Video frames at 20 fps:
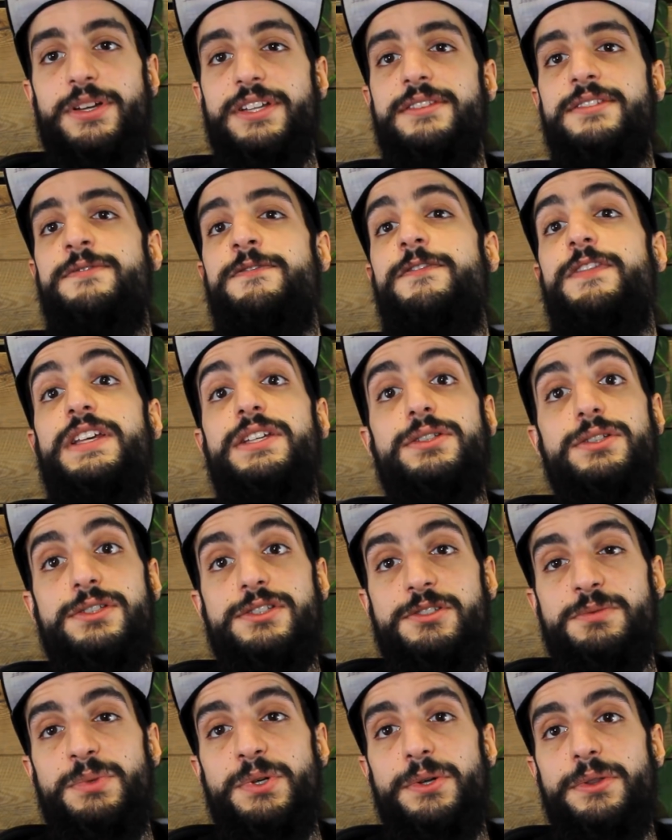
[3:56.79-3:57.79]
It feels
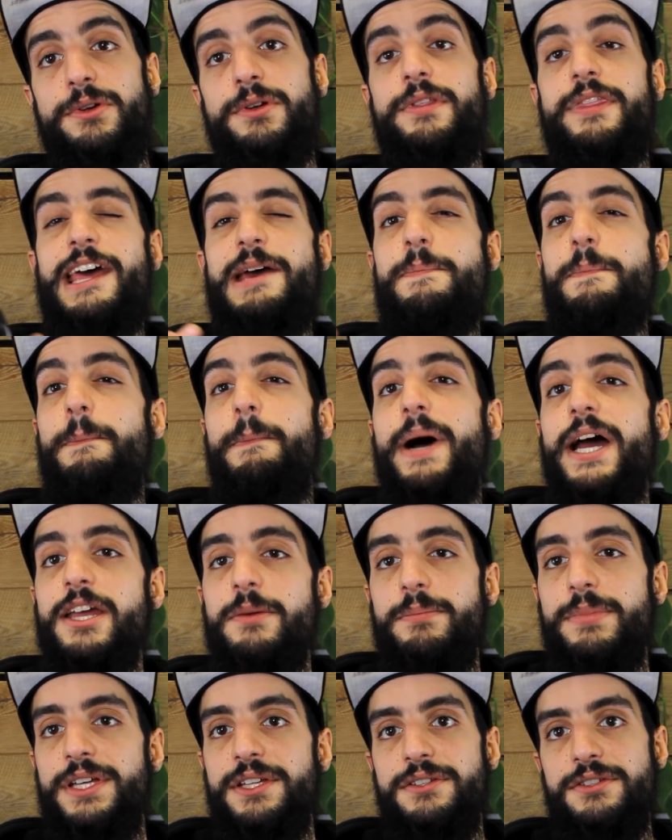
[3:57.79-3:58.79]
smoother. That
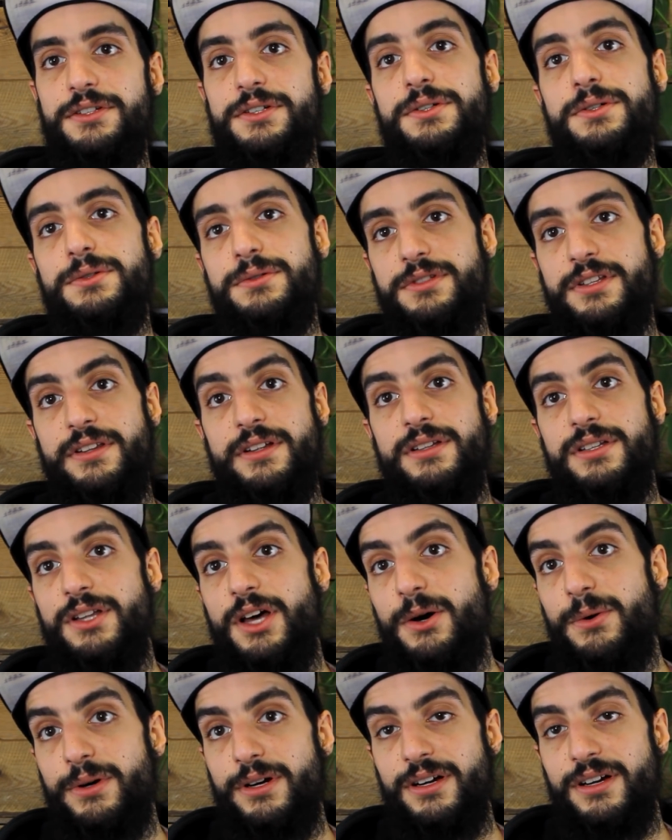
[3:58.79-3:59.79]
might be due to the
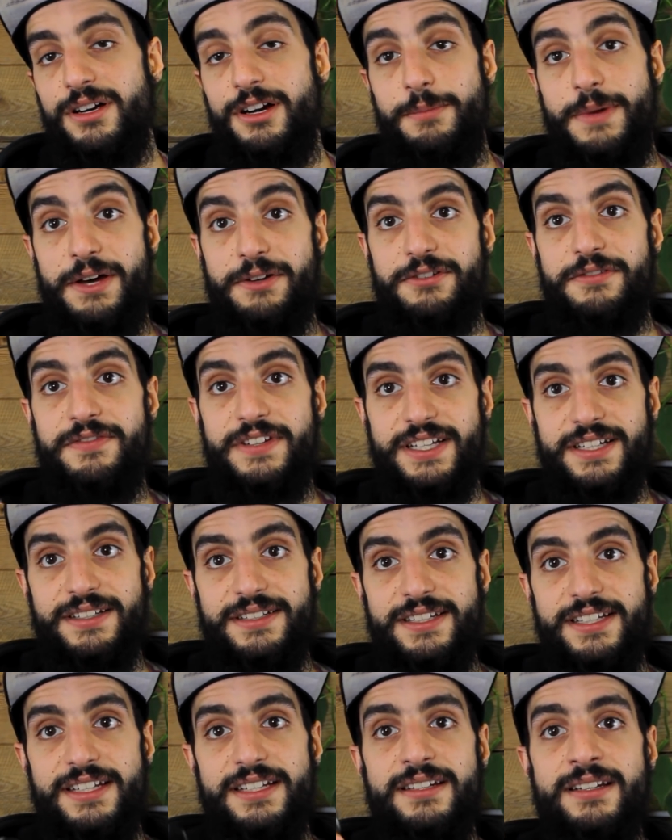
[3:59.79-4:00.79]
lower amount of
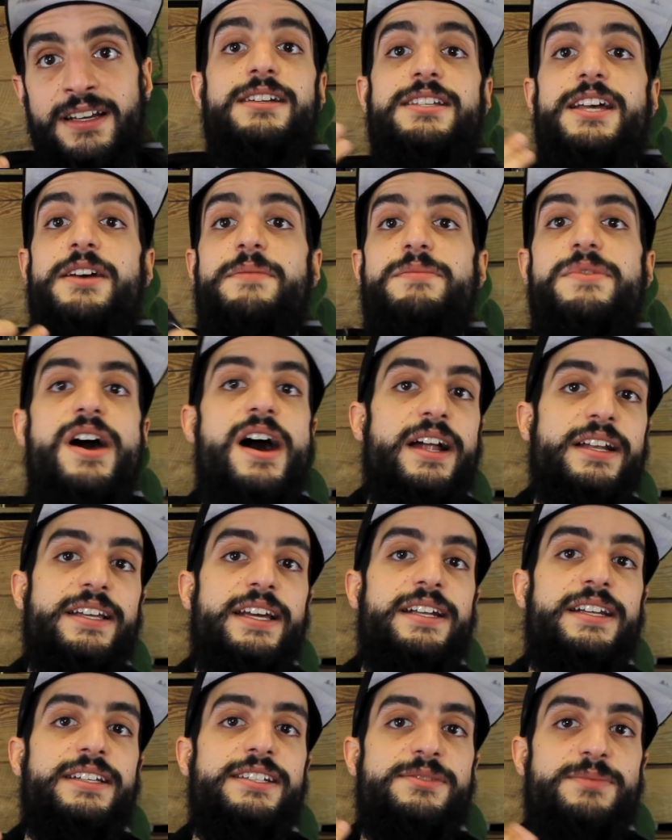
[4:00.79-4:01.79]
nicotine because I am not
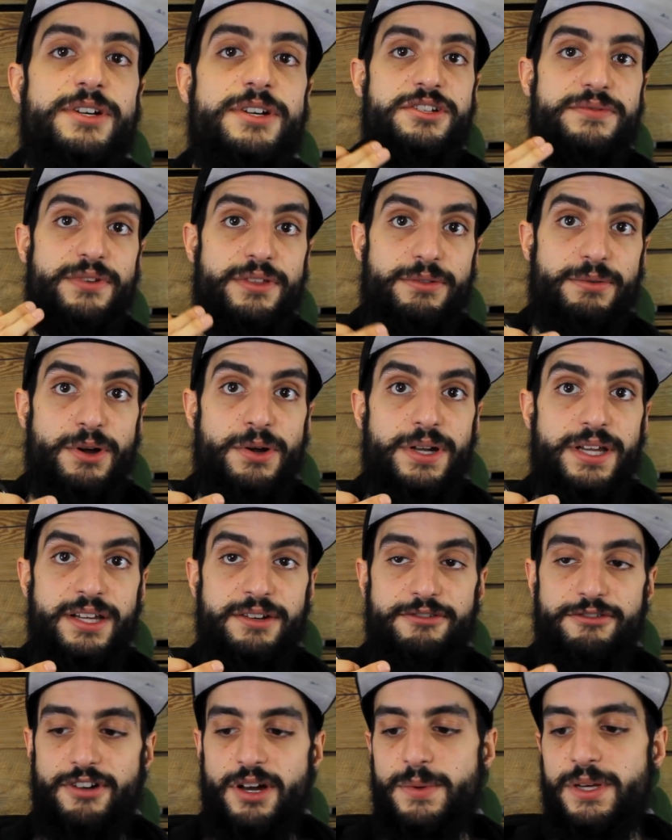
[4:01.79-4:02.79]
getting as of a throat
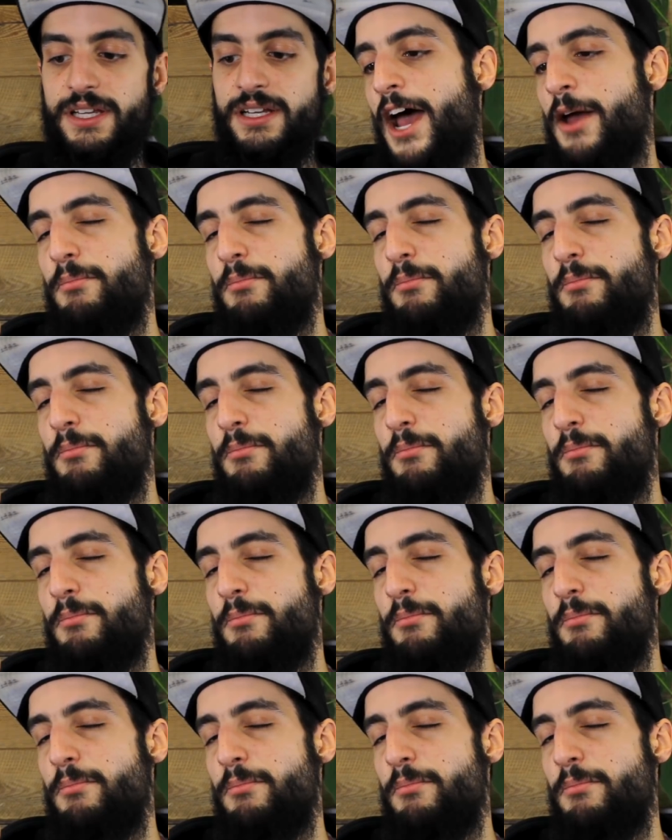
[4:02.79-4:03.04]
hit from it.